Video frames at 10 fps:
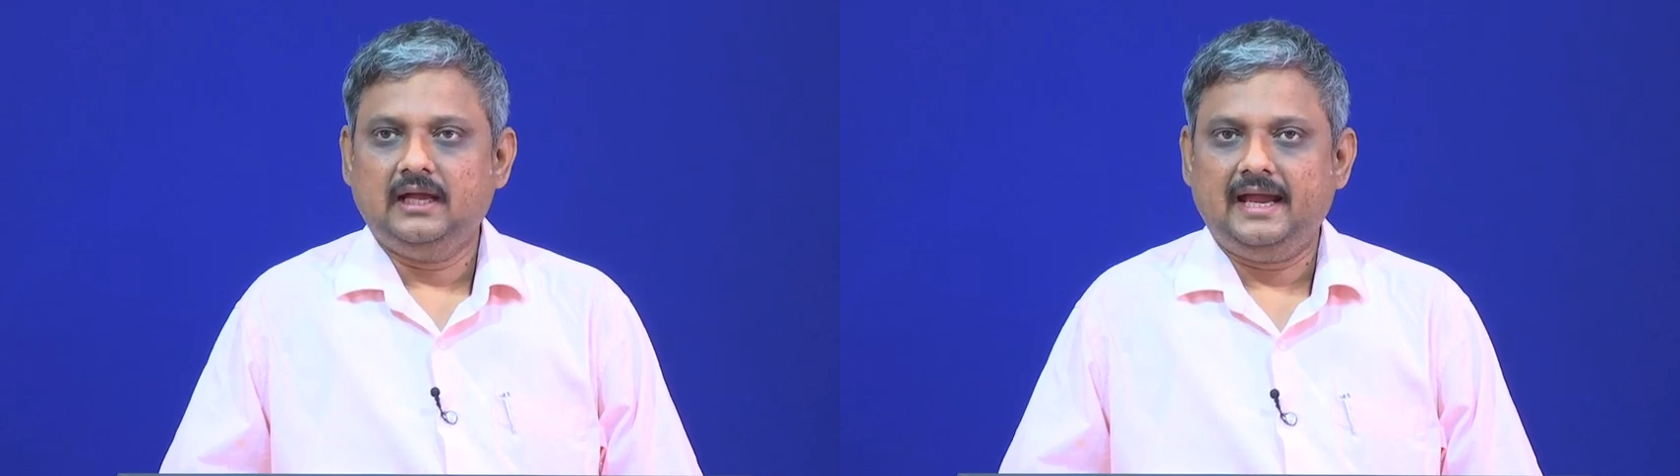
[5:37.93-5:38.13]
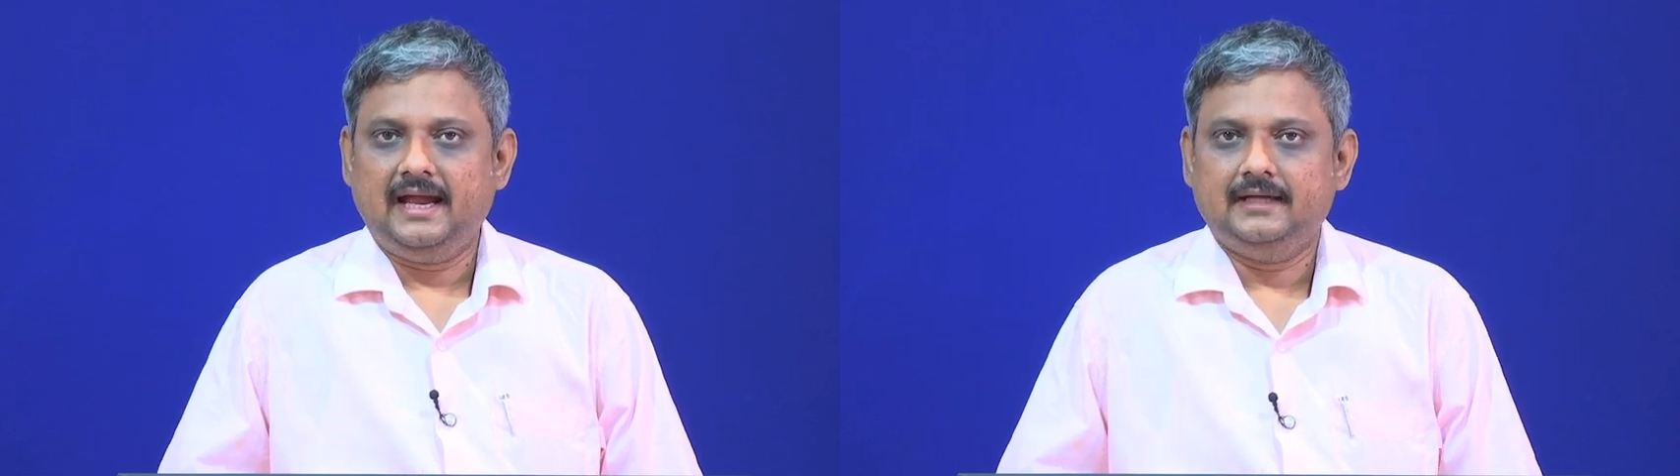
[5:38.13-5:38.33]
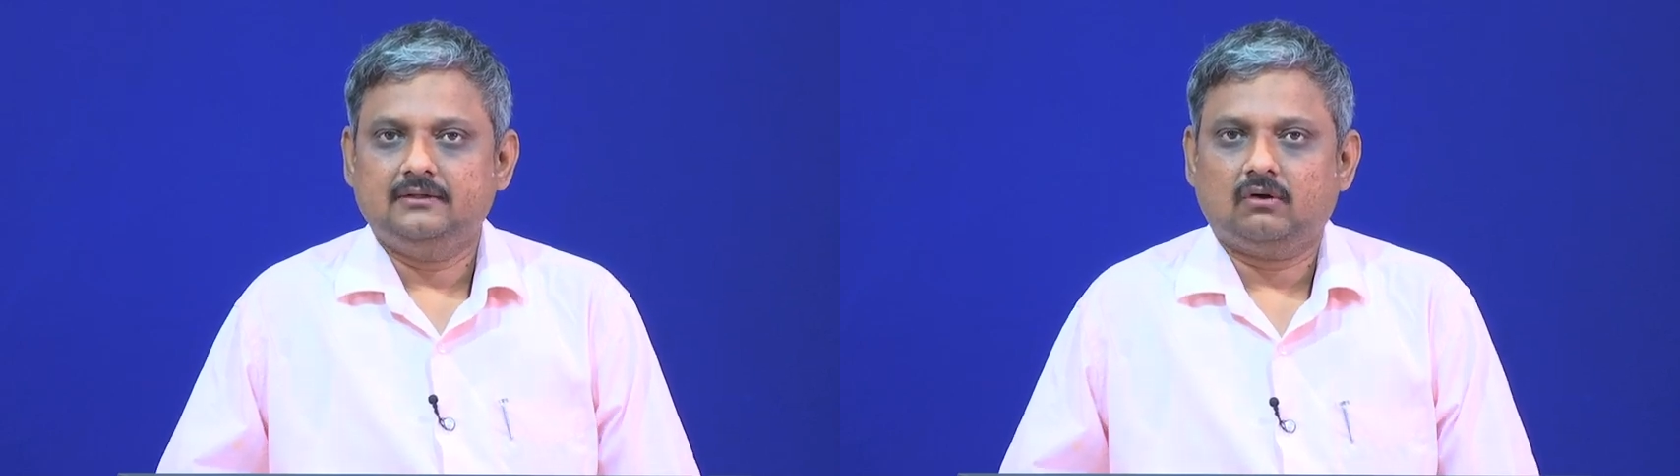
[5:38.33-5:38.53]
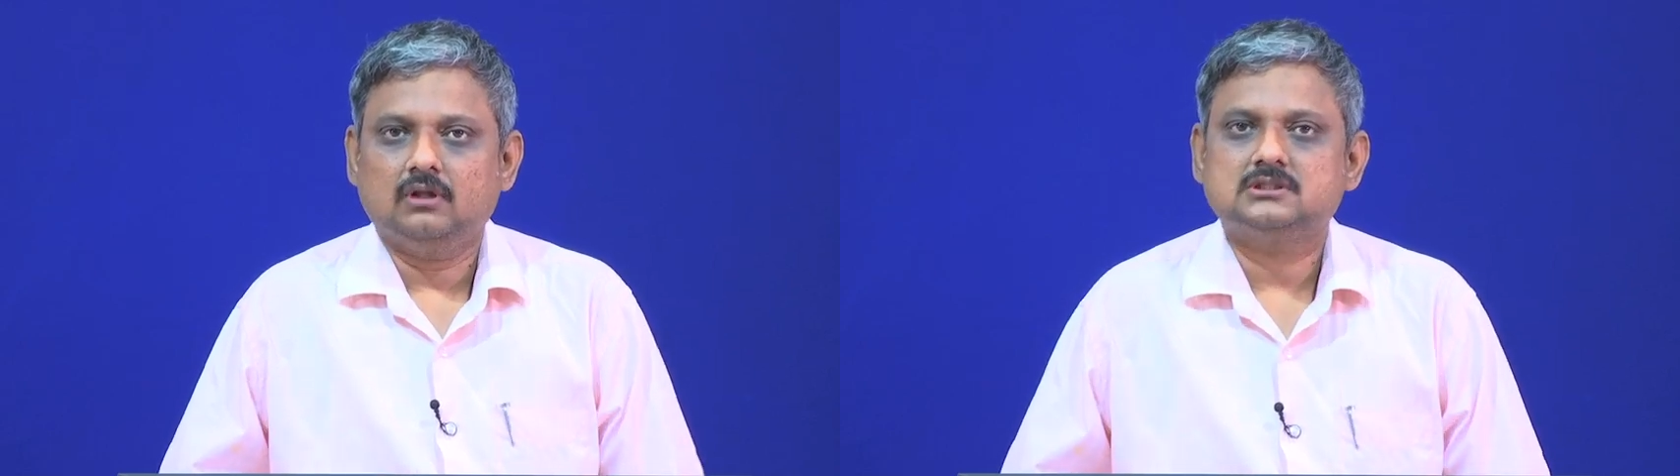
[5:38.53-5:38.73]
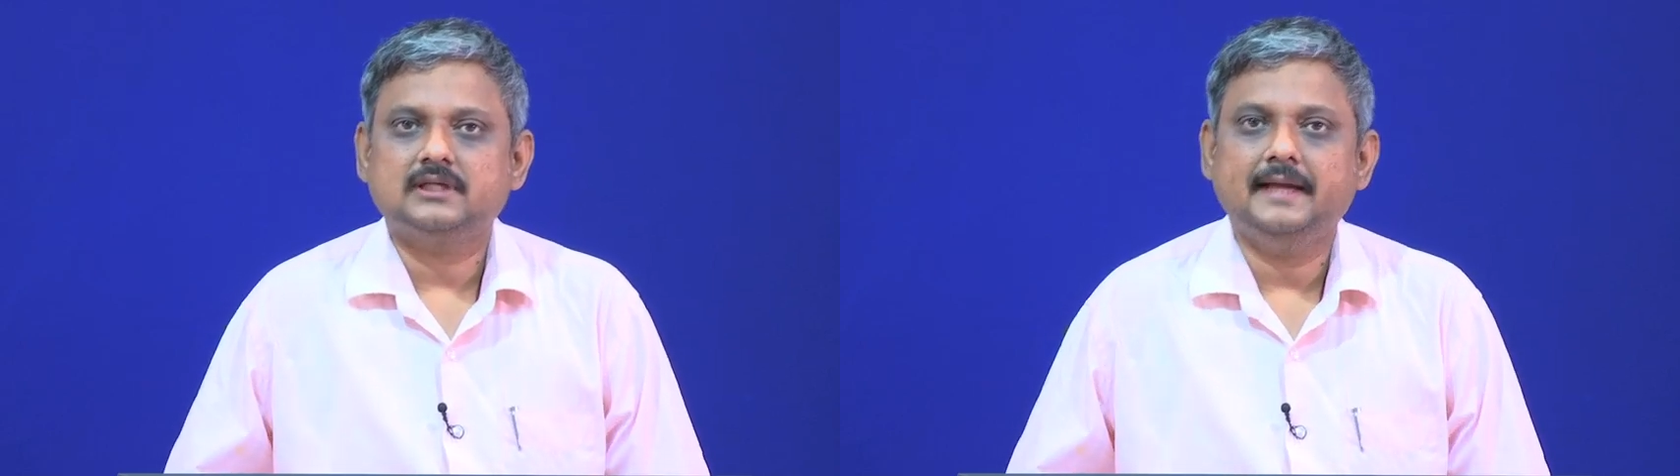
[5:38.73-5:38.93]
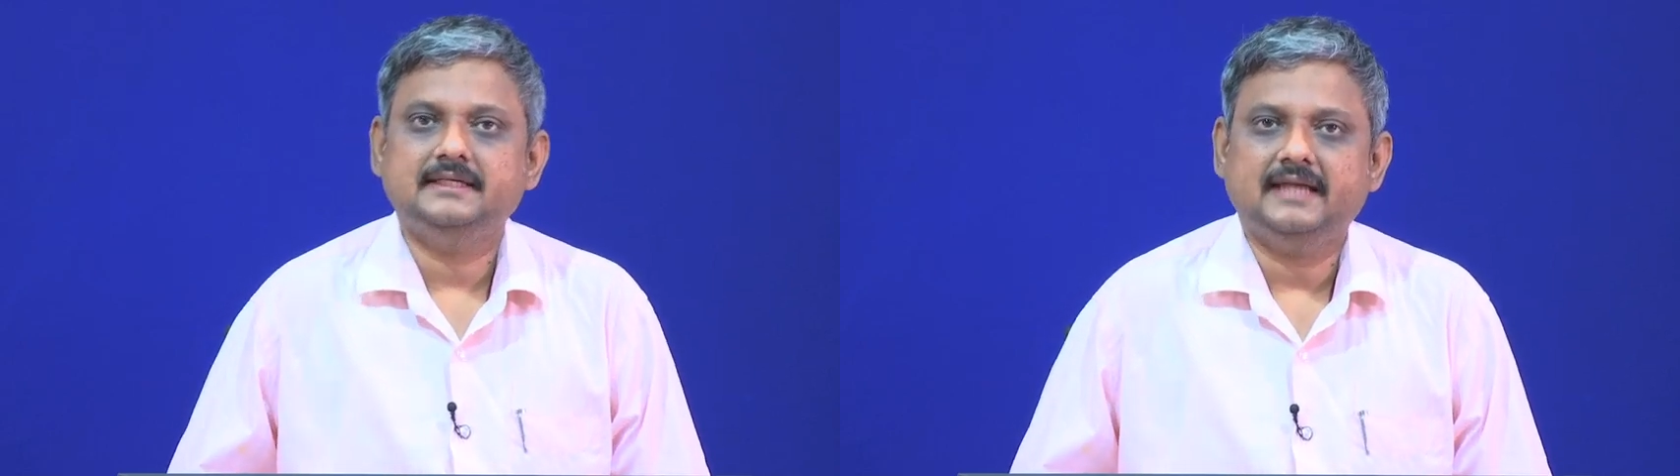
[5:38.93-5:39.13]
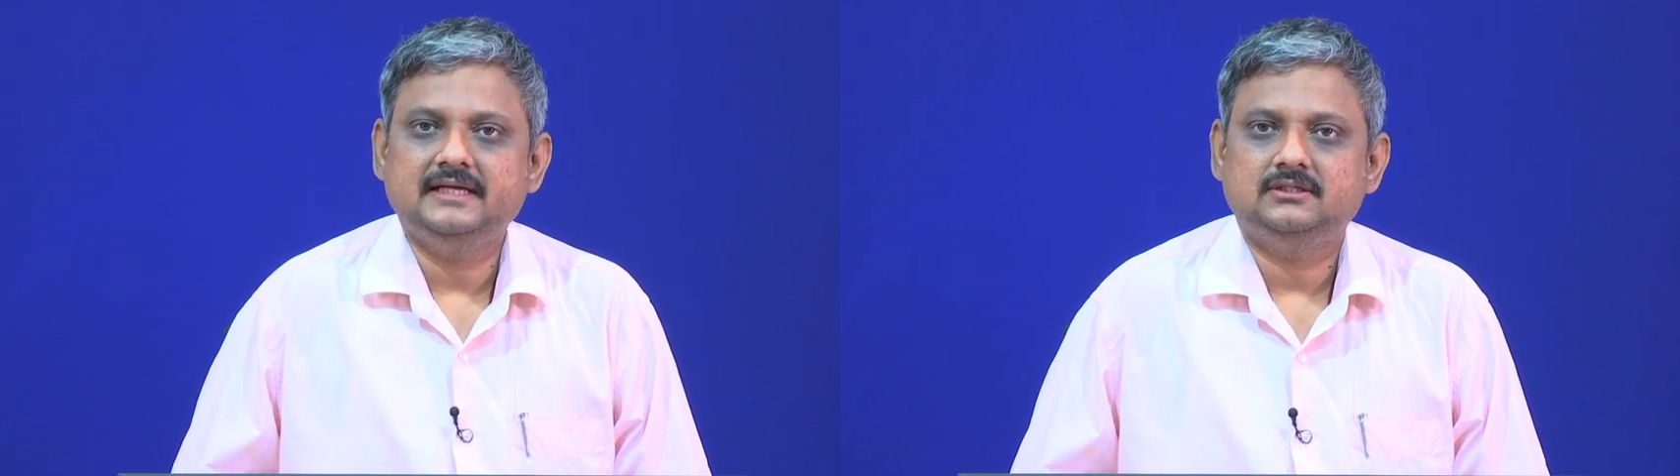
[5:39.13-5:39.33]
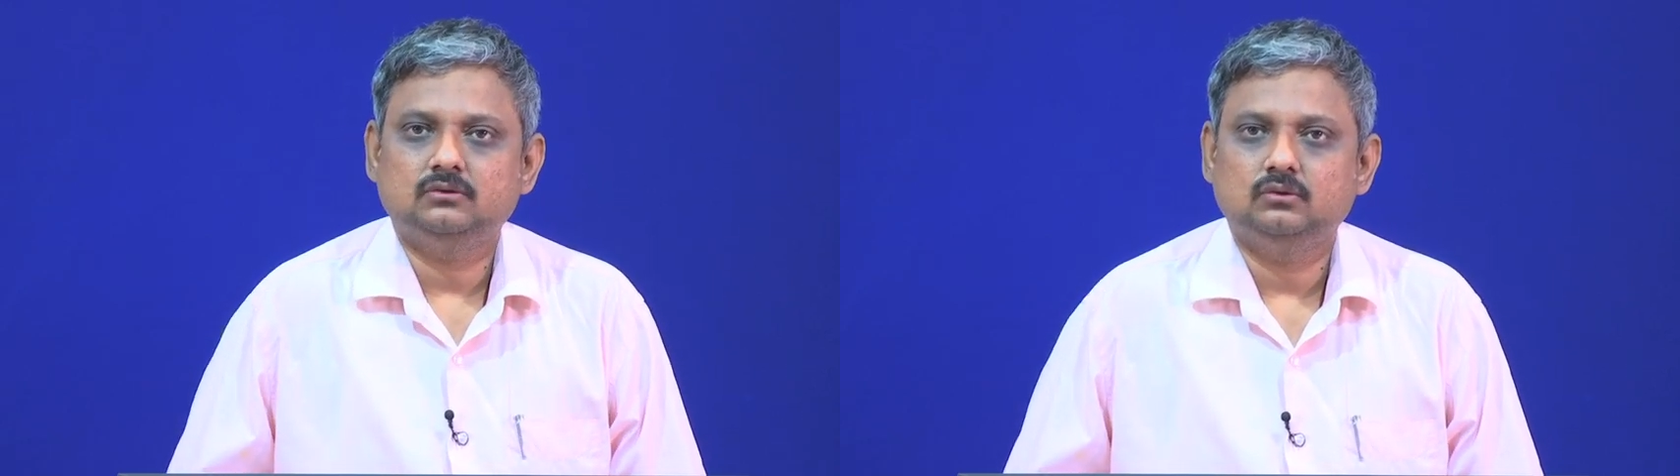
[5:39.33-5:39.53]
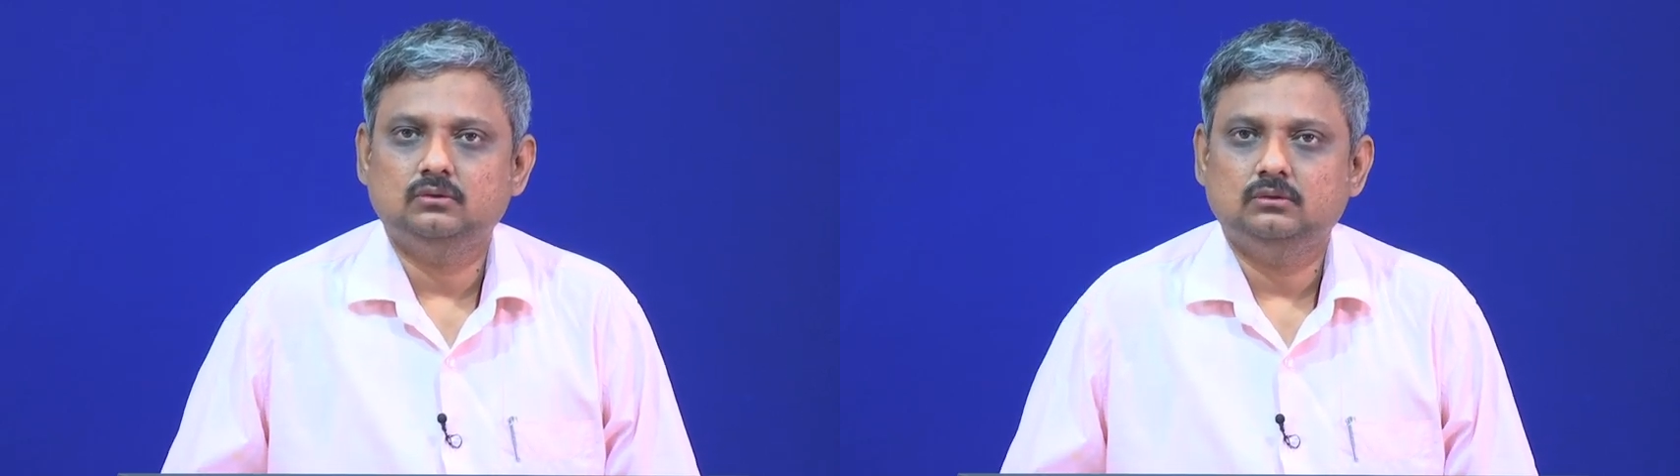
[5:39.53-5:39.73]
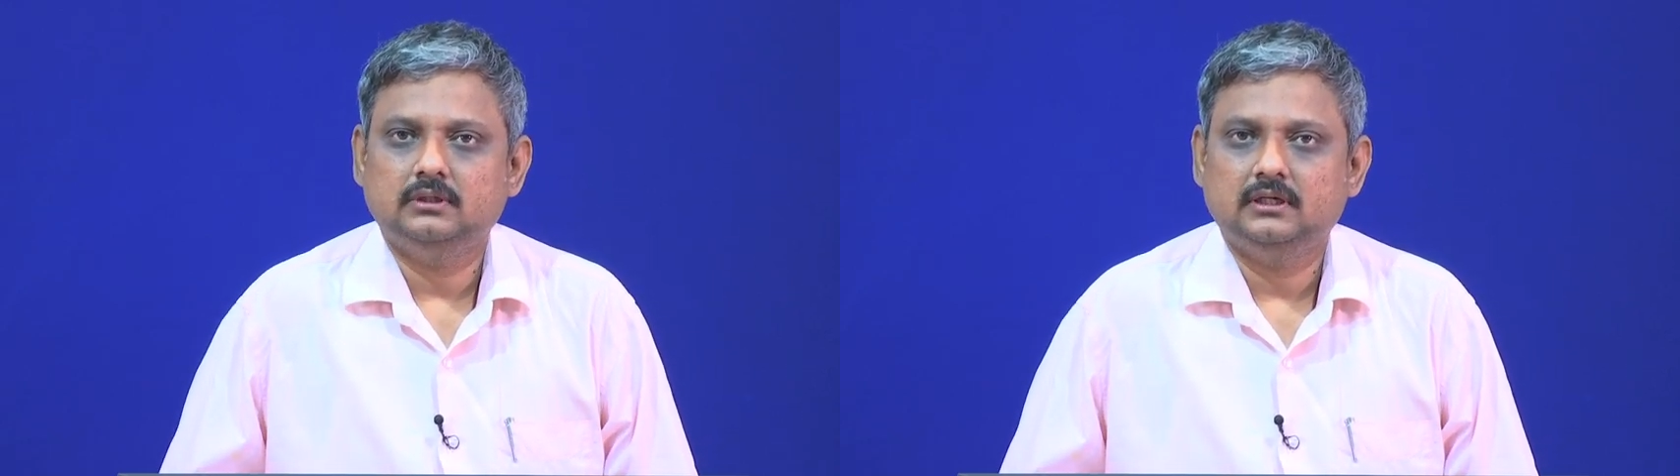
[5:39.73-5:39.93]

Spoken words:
And also I will try to